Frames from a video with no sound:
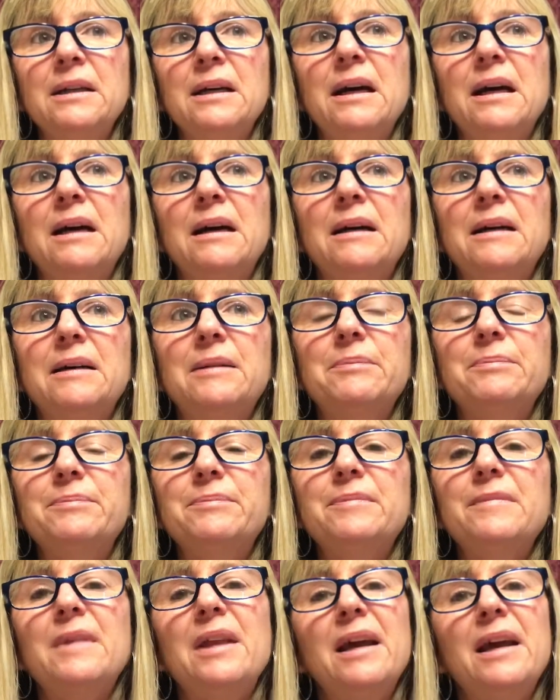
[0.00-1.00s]

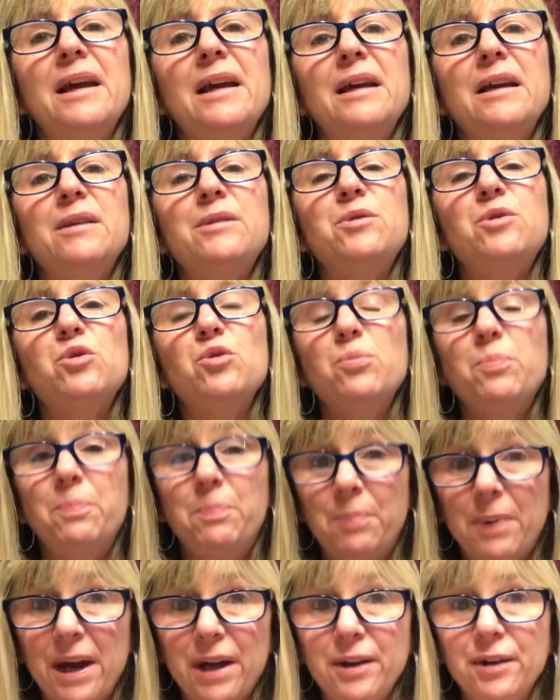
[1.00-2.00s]
They do
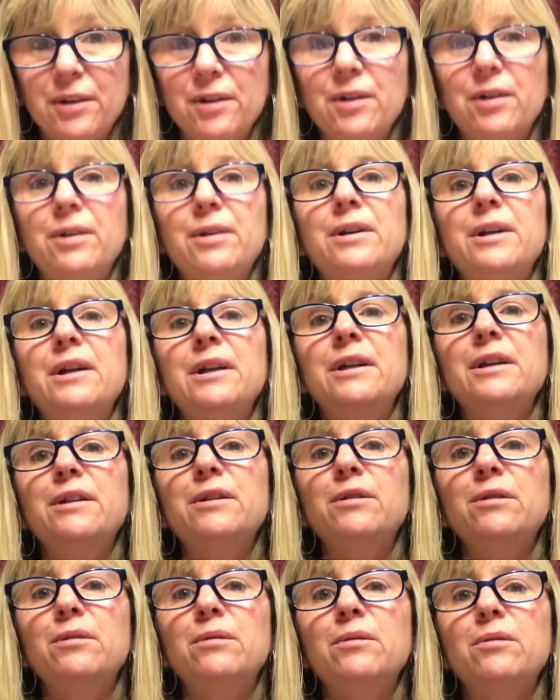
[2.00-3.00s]
better
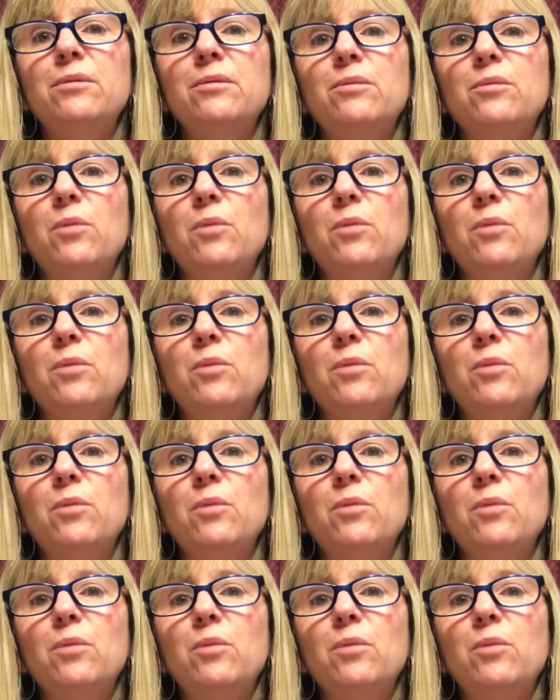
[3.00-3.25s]
in